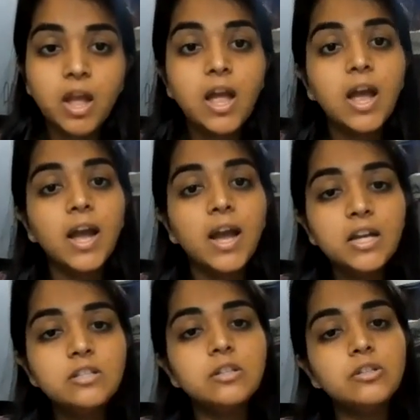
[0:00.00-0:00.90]
It
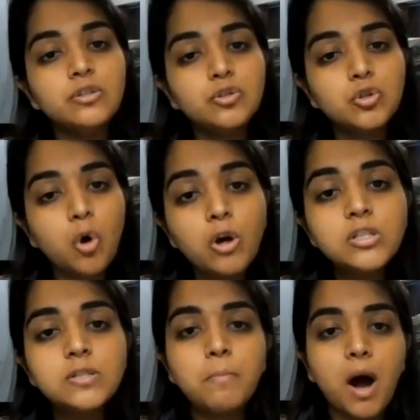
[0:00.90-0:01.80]
distorts
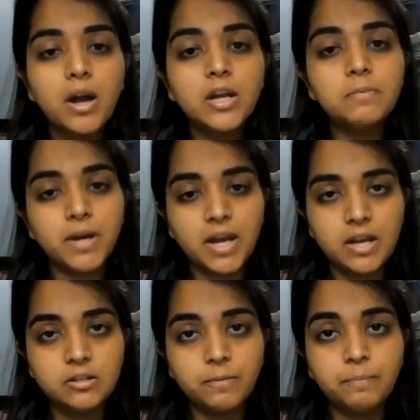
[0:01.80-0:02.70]
market mechanism,
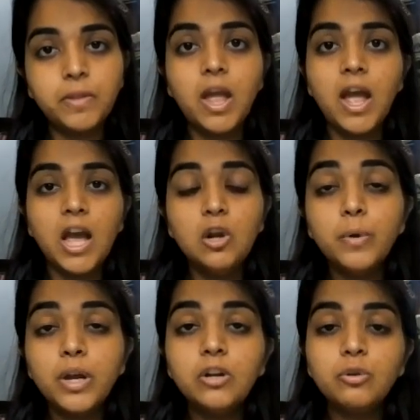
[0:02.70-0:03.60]

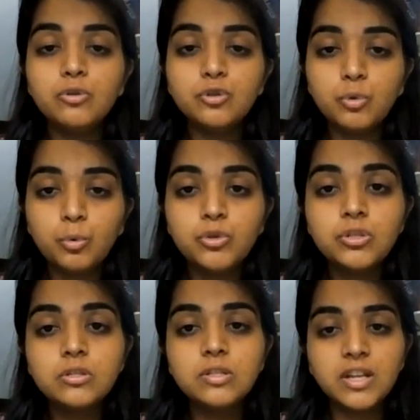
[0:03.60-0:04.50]
allocates resources
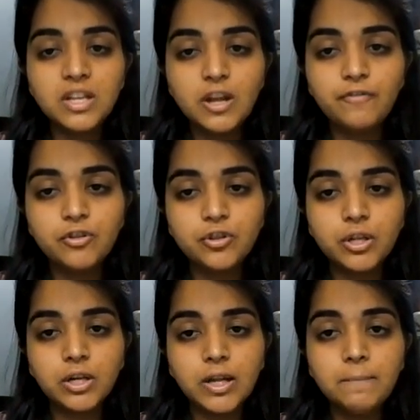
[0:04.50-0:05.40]

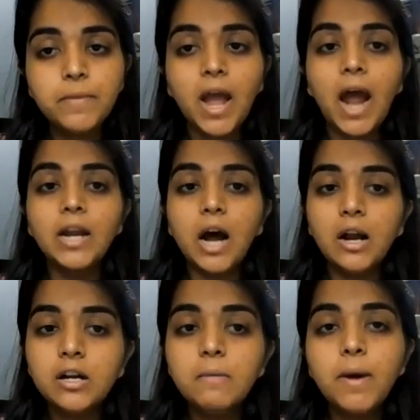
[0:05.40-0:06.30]
inefficiently, and
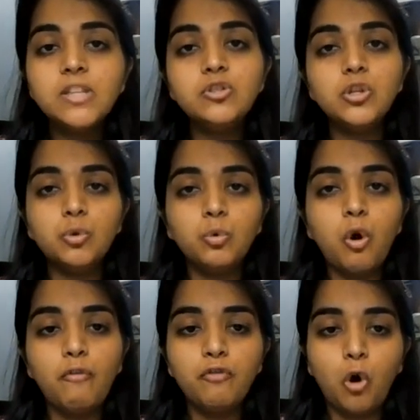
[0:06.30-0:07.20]
undermines the rule of
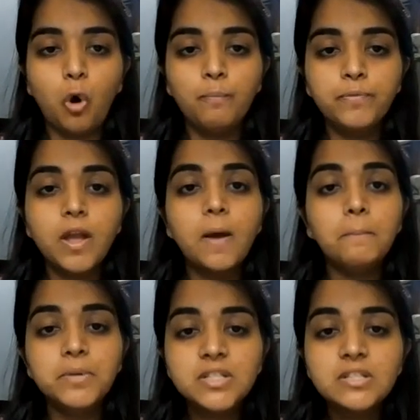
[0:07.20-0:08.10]
law.
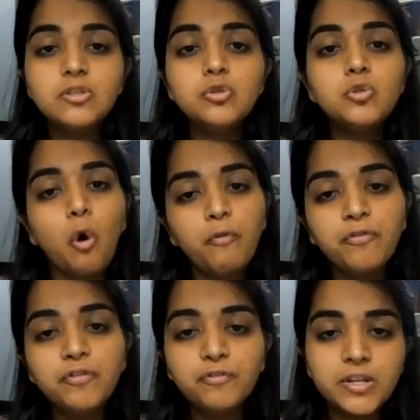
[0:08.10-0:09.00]
Businesses often
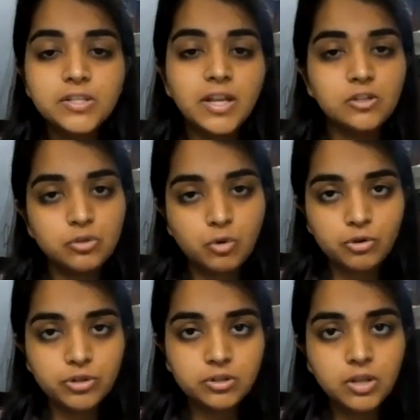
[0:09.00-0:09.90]
face
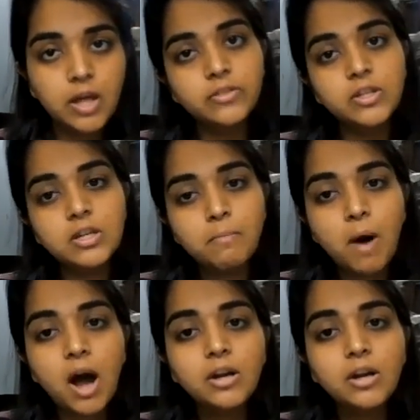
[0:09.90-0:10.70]
extortion, the demand